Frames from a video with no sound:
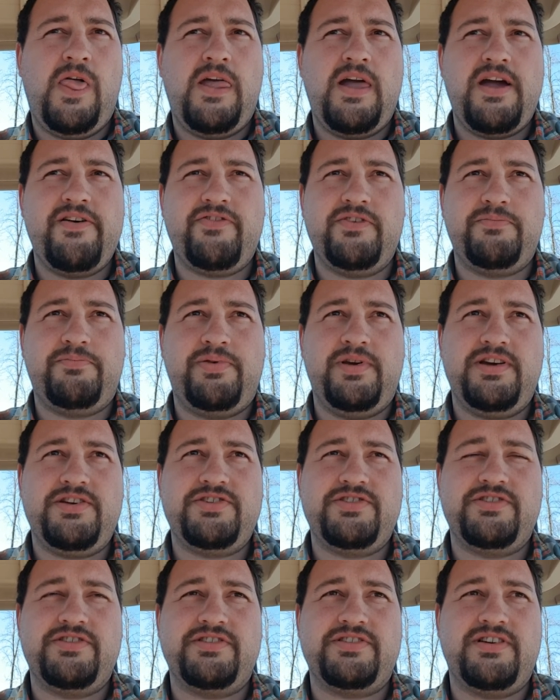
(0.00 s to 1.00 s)
Having
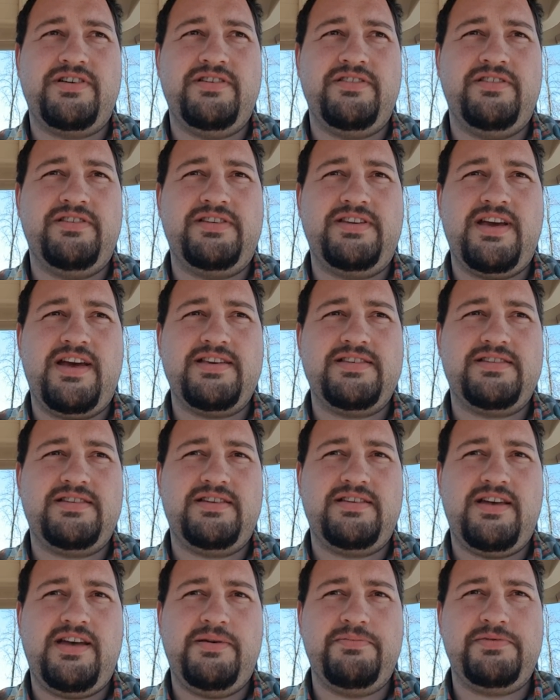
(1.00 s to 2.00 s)
pictures on the desk
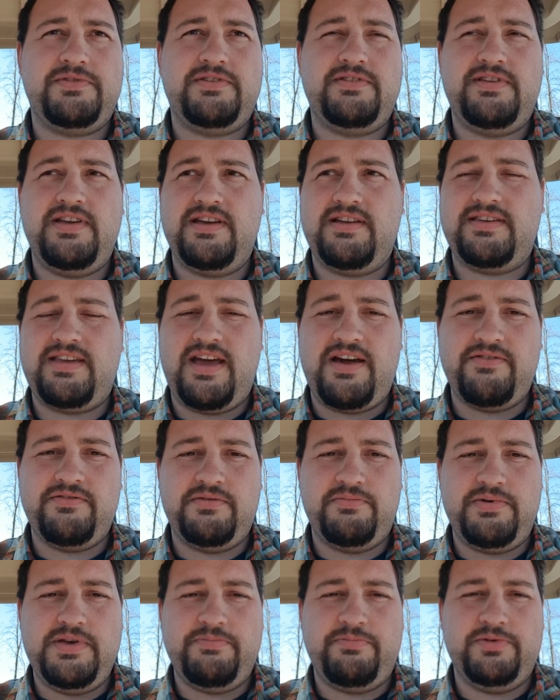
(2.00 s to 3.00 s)
helps take down
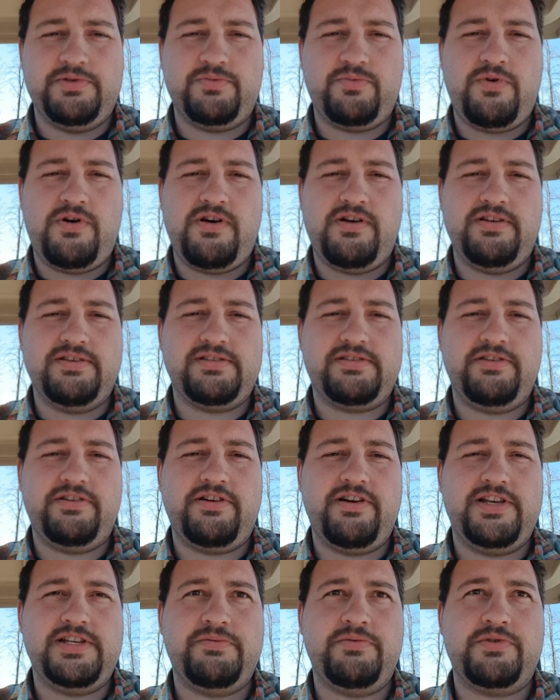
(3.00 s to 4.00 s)
the people's walls, your
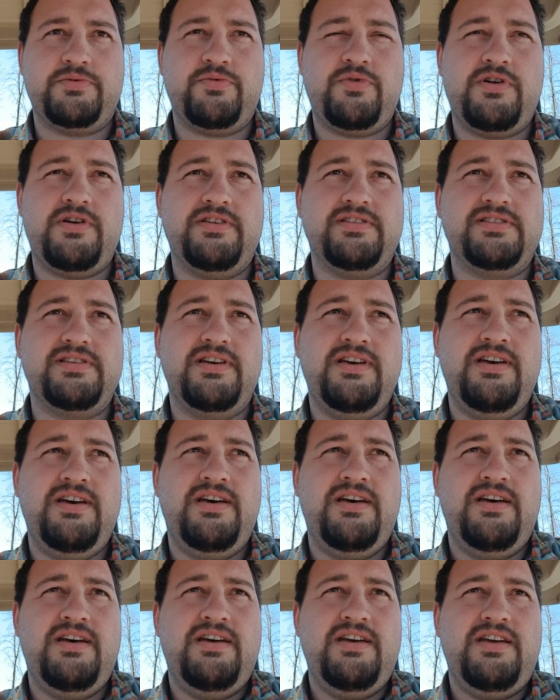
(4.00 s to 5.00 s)
customers' walls,
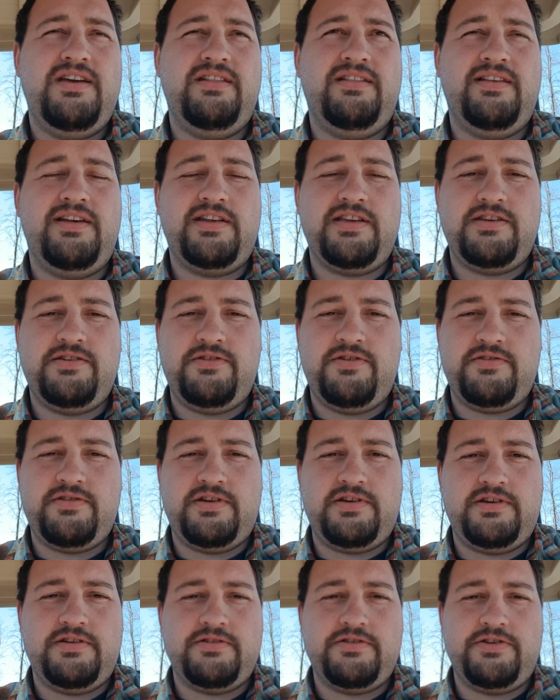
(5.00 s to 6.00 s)
and letting you know
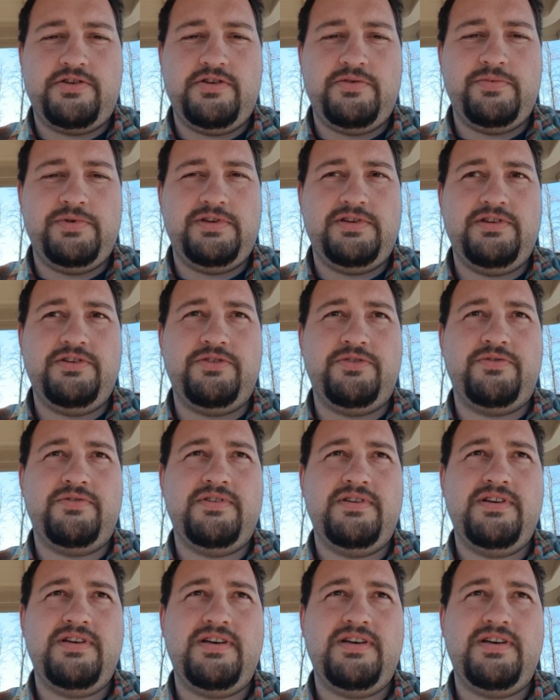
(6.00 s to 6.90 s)
that you're a human too.